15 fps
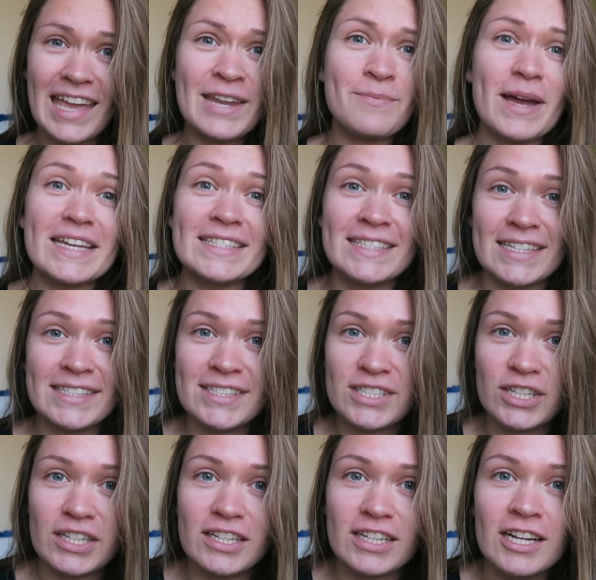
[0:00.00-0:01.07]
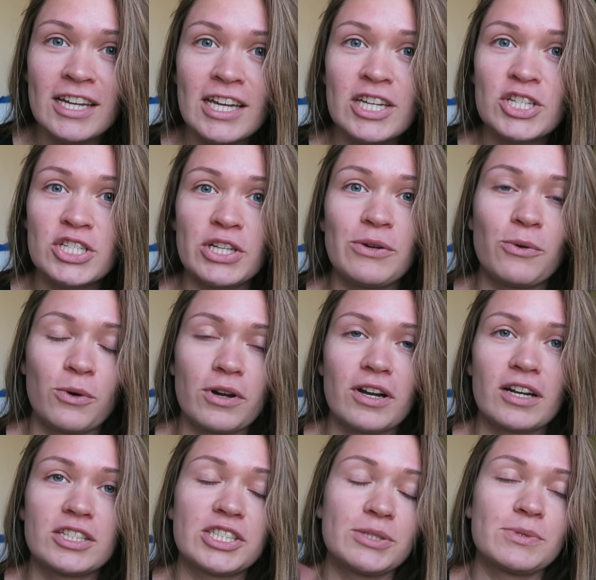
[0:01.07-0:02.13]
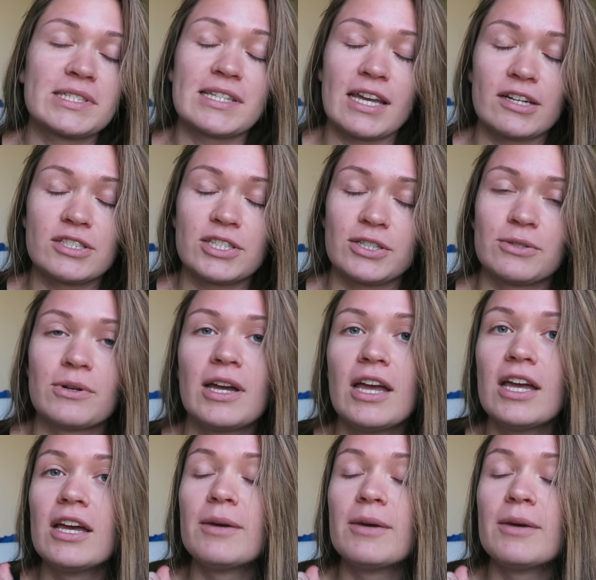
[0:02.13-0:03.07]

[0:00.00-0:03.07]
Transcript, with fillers: And my sister, she ordered, she was there too